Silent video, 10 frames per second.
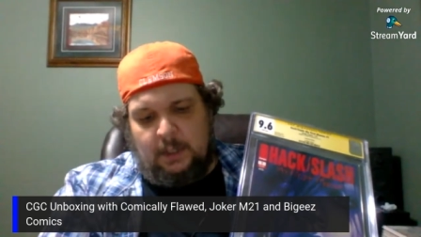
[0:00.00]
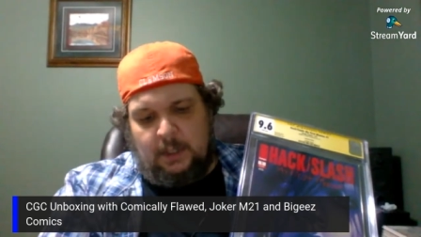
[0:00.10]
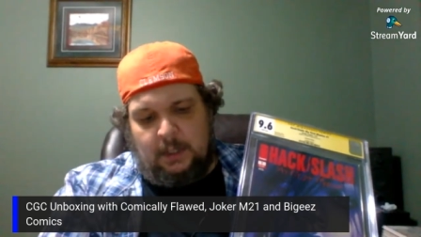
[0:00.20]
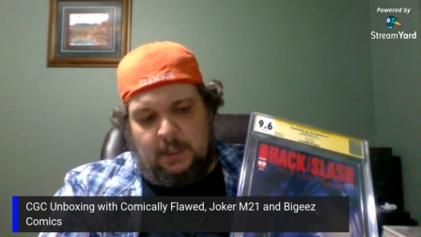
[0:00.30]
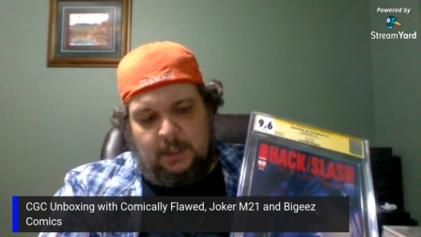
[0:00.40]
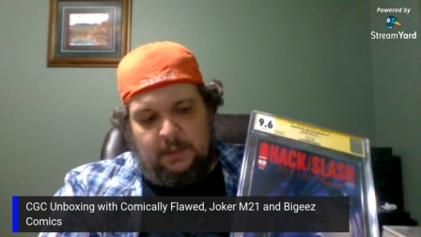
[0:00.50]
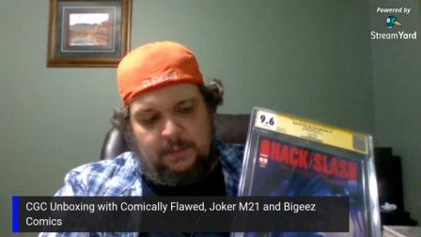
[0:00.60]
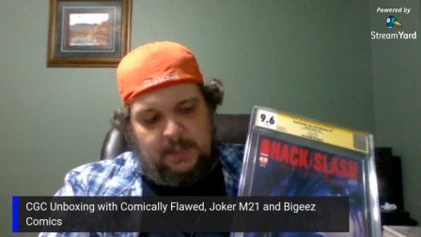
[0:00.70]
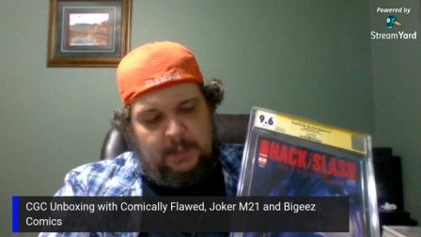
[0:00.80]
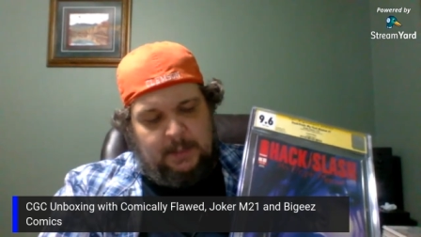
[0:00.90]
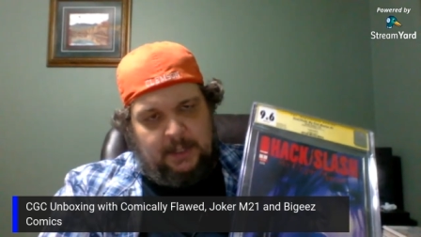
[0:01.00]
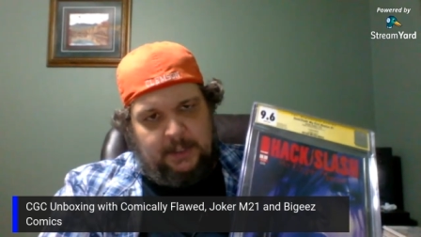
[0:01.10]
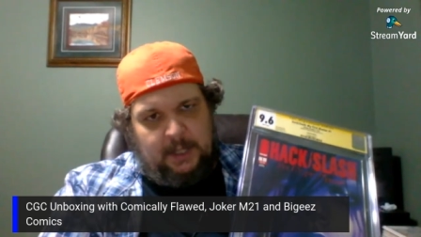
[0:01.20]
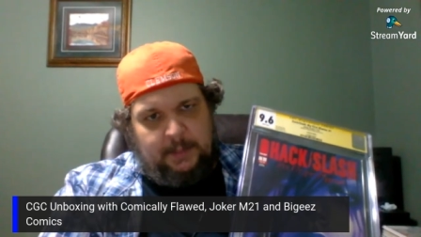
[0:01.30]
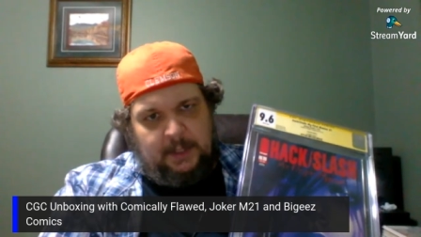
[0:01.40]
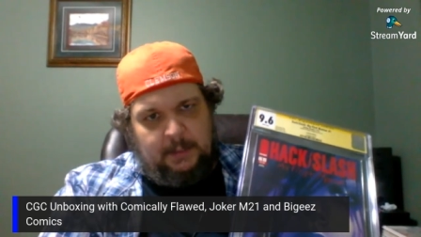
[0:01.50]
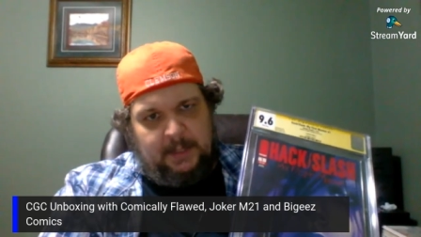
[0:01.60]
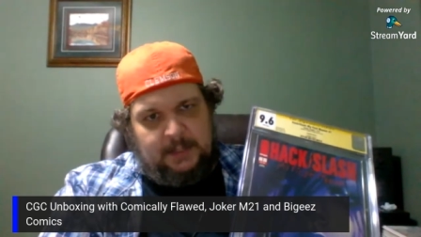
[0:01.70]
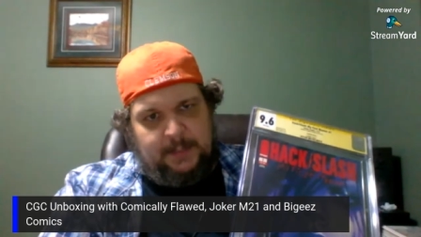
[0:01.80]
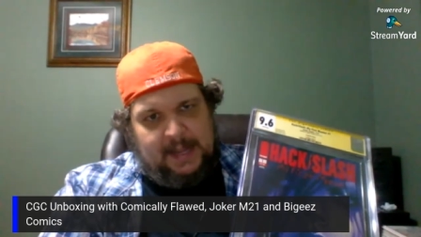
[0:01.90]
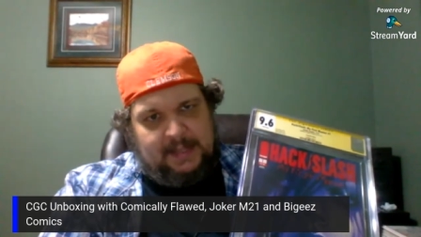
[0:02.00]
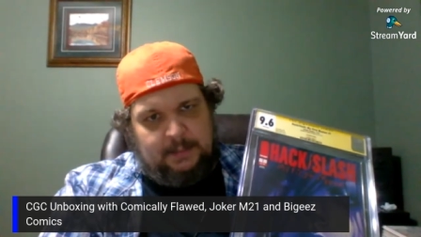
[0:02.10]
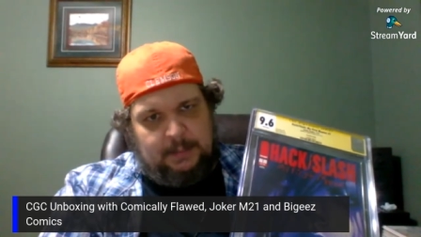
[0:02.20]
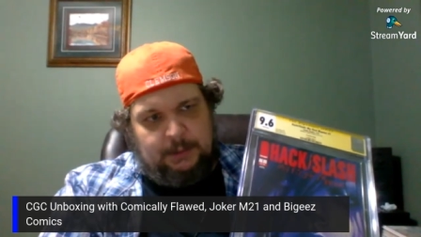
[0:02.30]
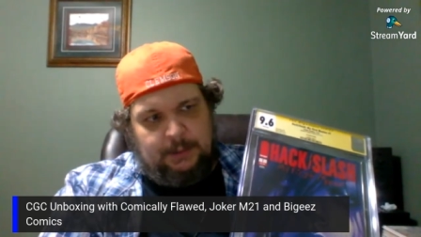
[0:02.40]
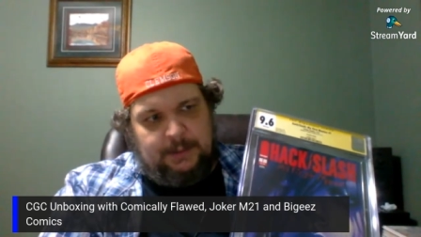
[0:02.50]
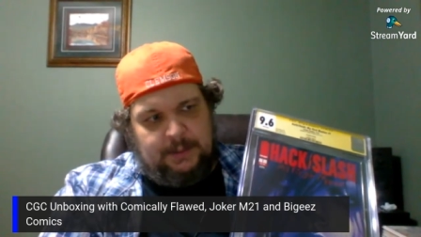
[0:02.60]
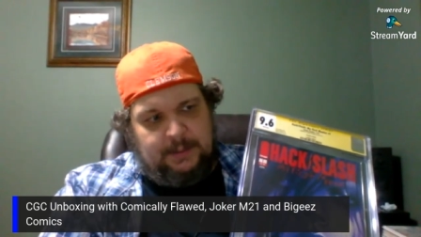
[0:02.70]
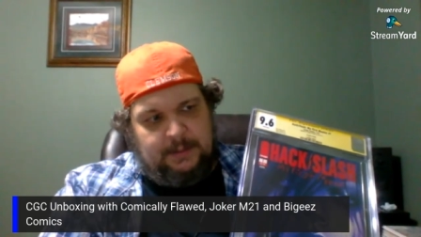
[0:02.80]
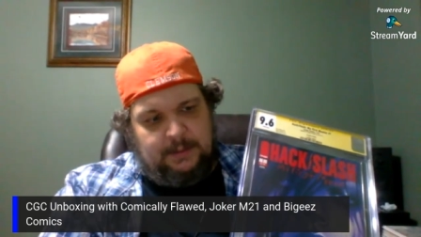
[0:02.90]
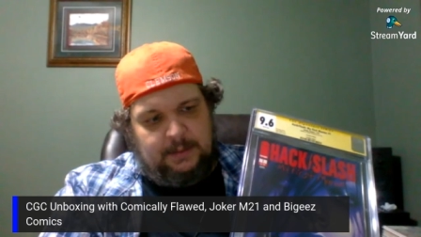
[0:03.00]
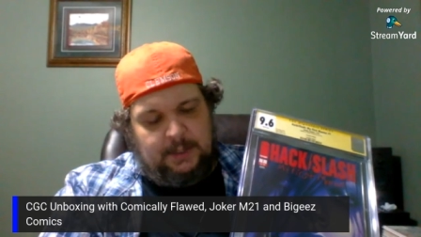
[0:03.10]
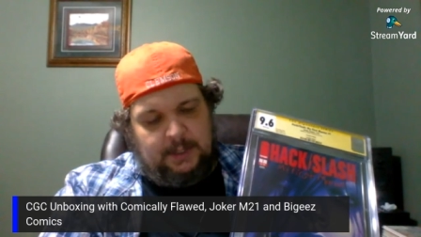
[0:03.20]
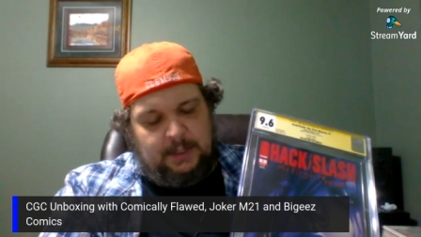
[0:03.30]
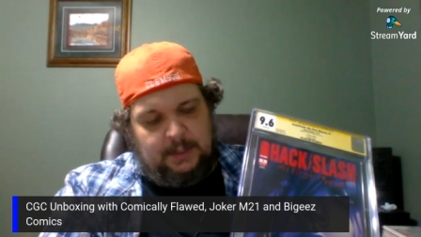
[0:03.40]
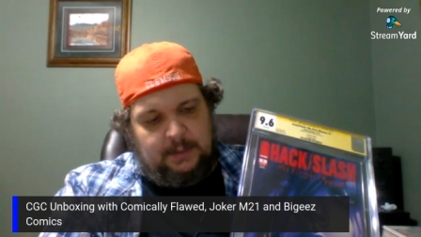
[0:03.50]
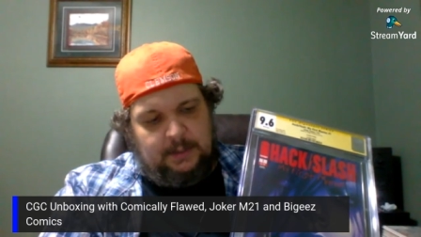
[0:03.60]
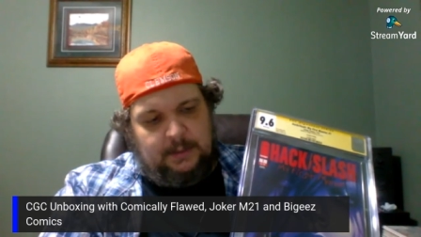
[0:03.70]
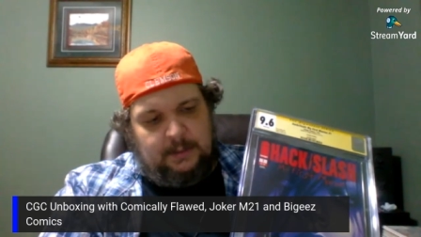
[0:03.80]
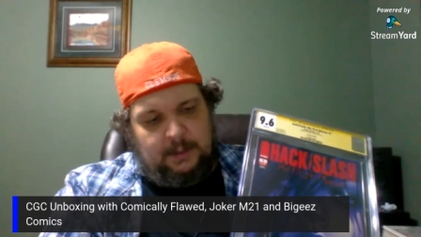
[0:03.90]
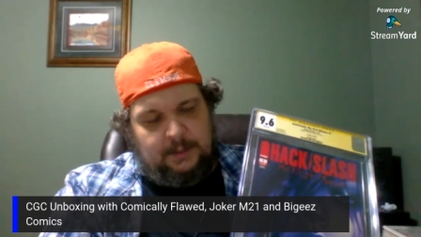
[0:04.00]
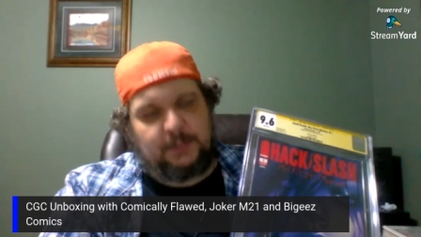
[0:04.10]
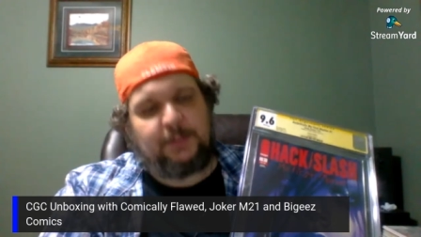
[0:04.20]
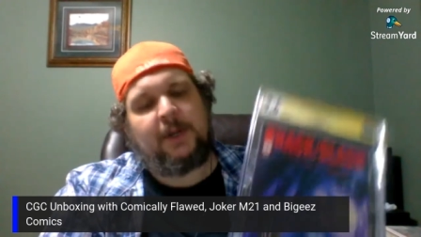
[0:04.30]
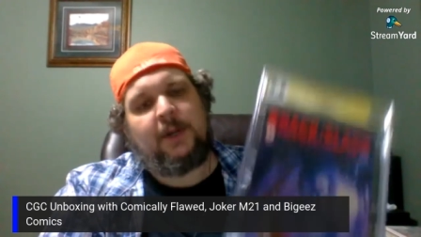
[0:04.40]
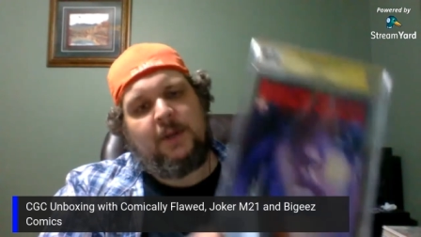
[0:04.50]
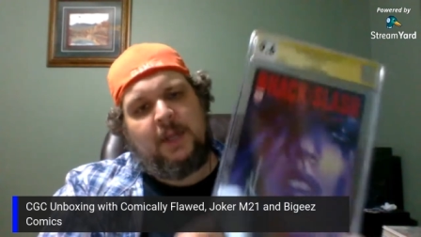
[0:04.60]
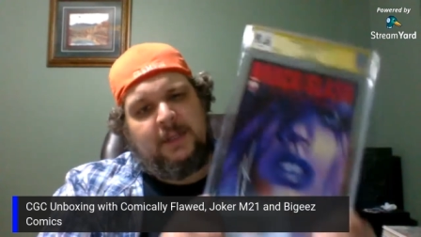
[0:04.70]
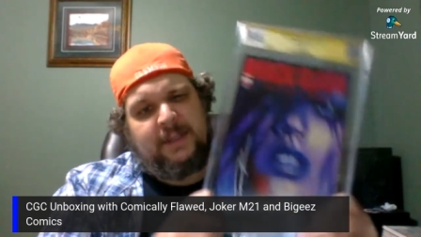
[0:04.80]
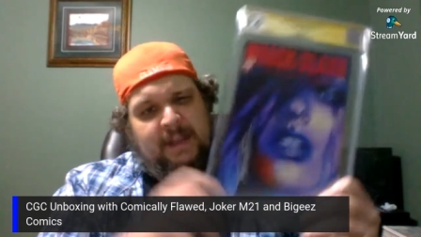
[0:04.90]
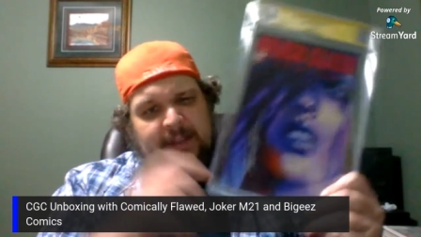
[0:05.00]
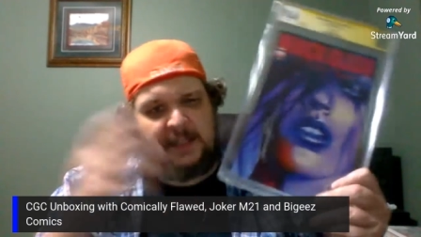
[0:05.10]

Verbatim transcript: uh name another company that makes bags and boards. Uh, Ultra Pro. Ultra Pro. They got these